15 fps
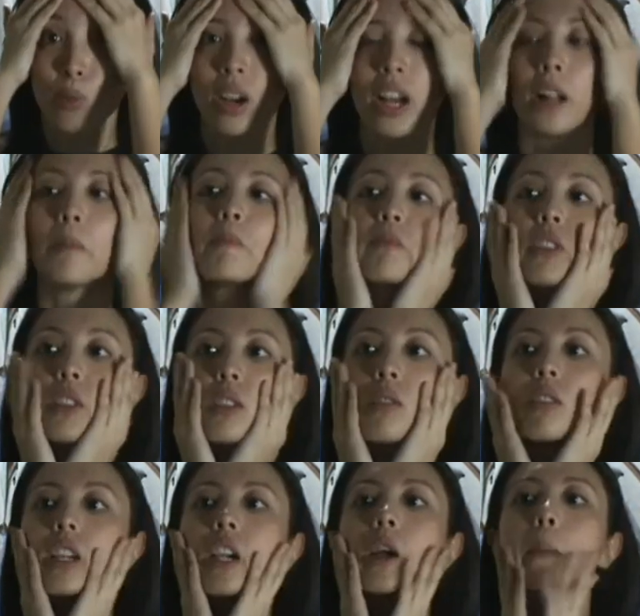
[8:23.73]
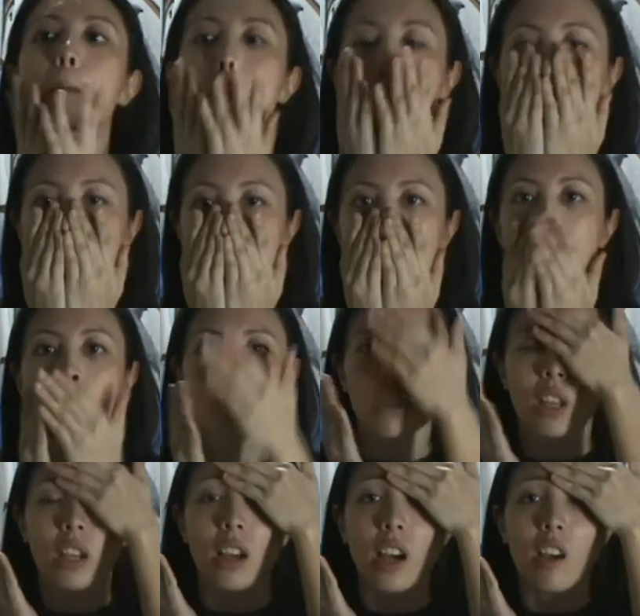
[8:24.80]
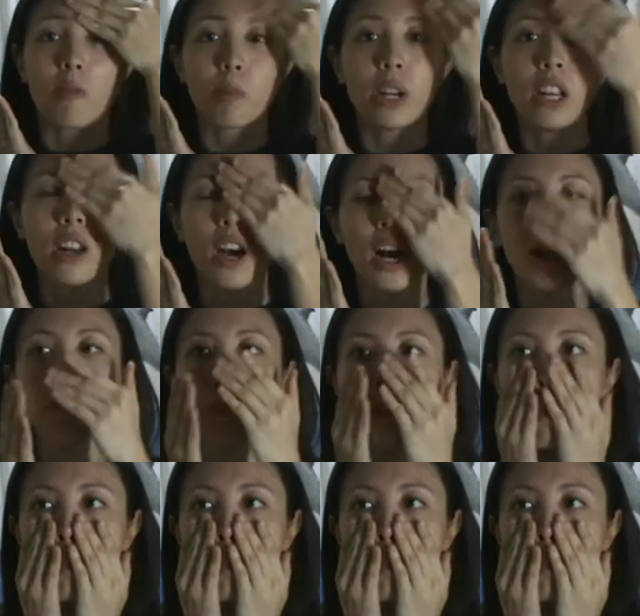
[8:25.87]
well. So here, I've put it on.